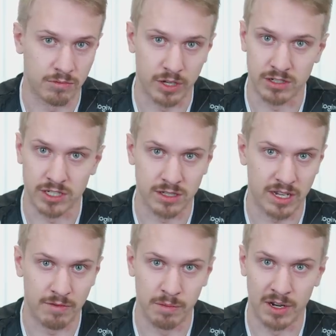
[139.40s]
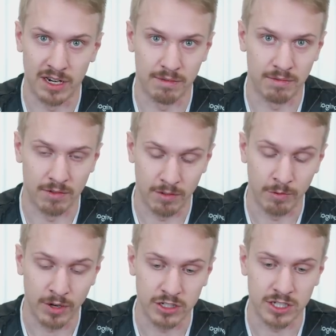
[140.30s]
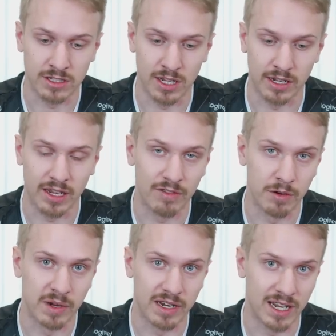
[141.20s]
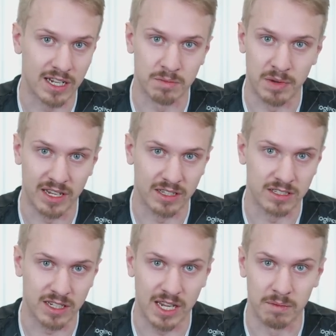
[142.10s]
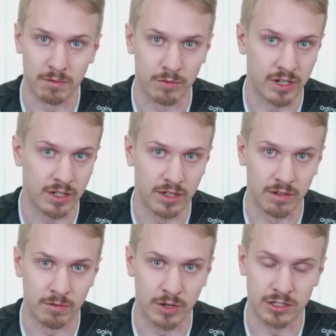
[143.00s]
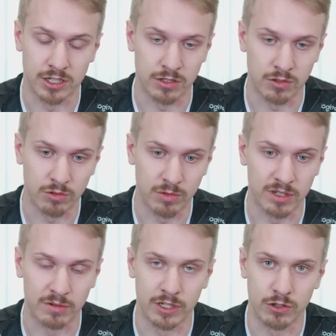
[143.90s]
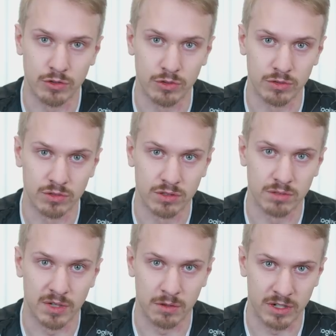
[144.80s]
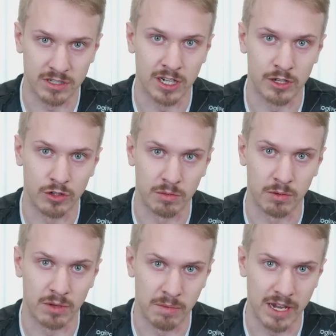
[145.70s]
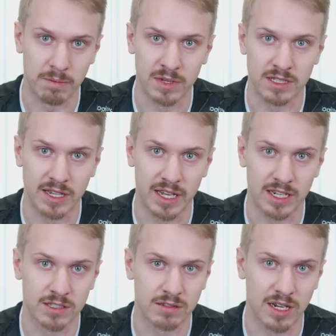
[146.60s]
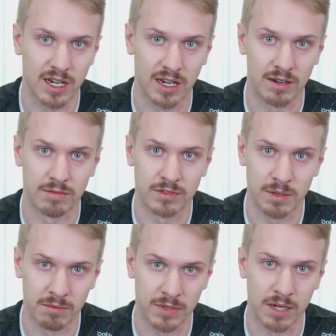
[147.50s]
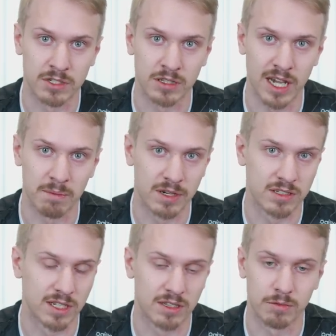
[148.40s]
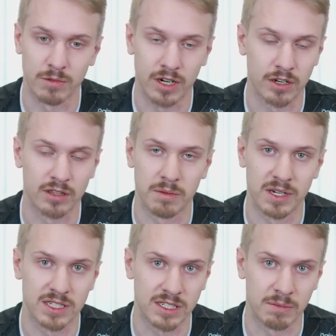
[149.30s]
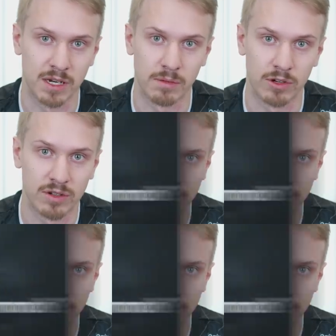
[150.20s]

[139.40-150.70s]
we are just everybody we are just like everybody else playing this game we we are just good what we do but we are still human we make mistakes and sometimes it happens that we are not the best team anymore